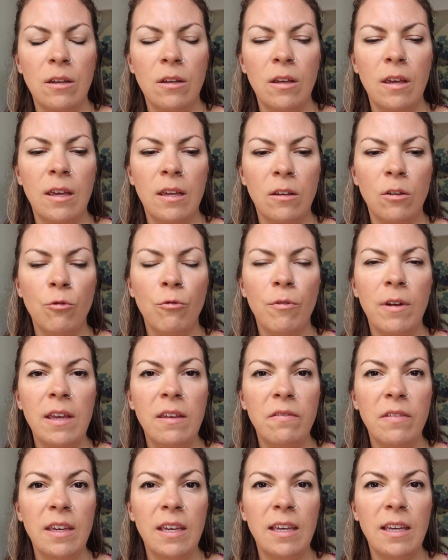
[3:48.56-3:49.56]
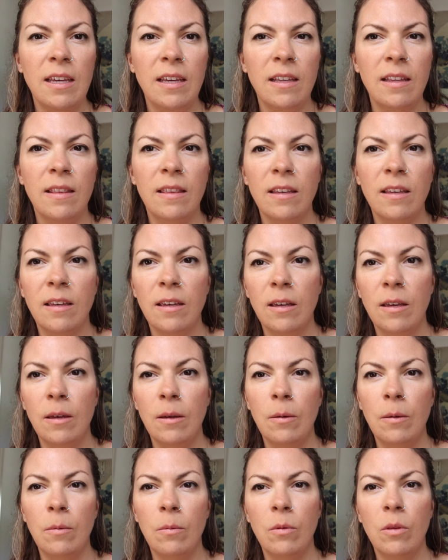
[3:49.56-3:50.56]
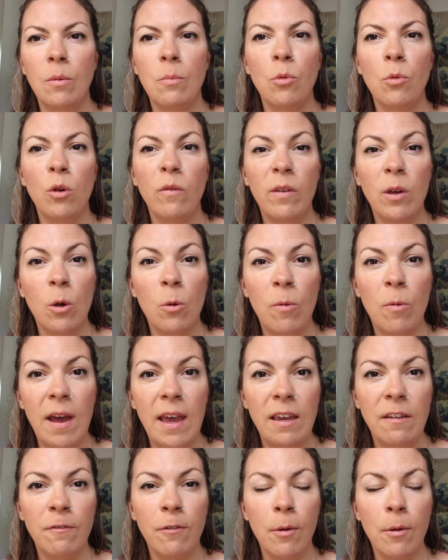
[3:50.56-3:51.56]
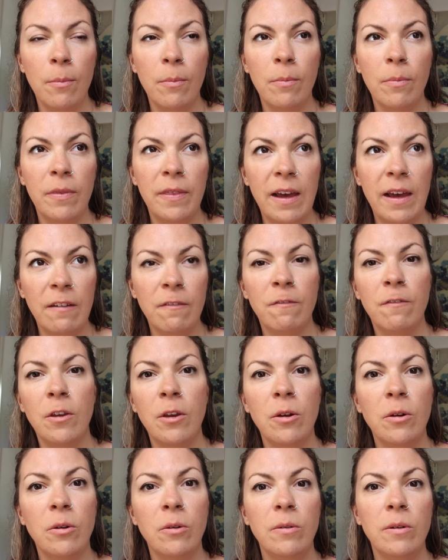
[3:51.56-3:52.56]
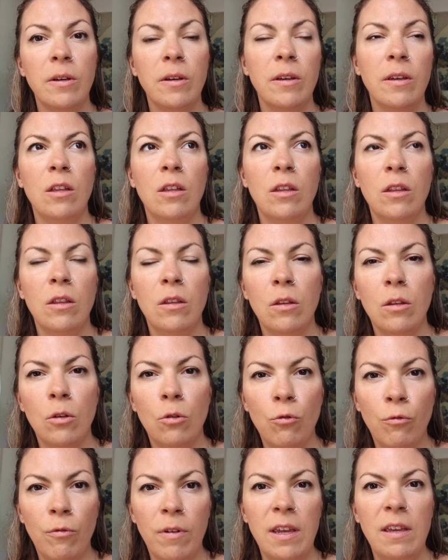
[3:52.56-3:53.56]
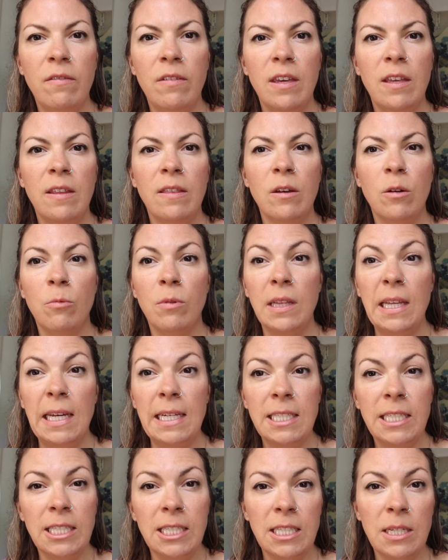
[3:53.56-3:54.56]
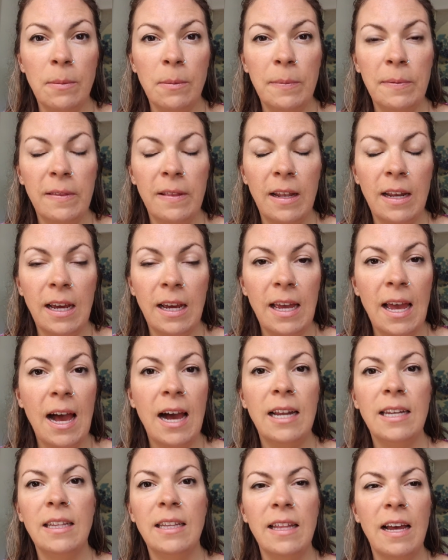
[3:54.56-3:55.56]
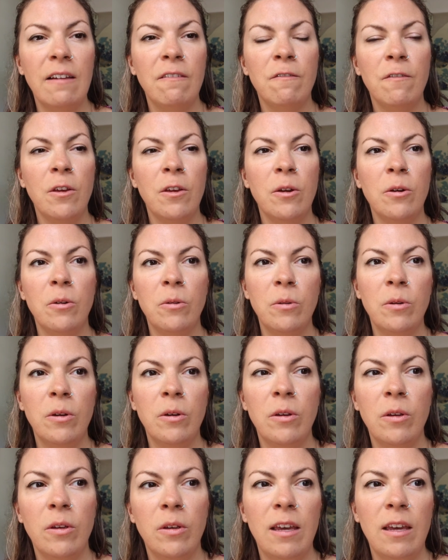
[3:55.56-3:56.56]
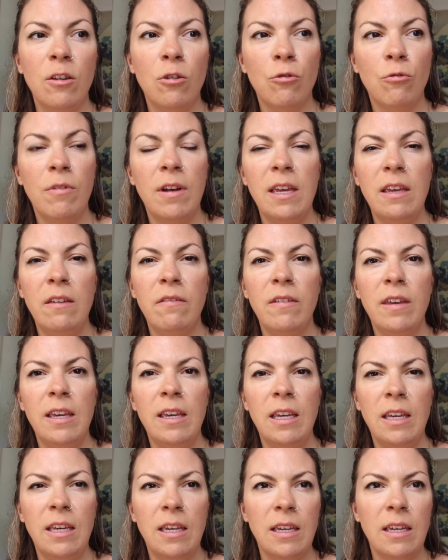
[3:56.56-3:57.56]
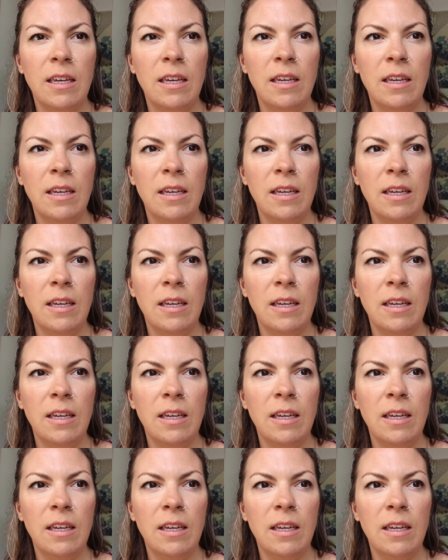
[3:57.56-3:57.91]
and grieving the moving away from that field, grieving the relationships that I had in that field, grieving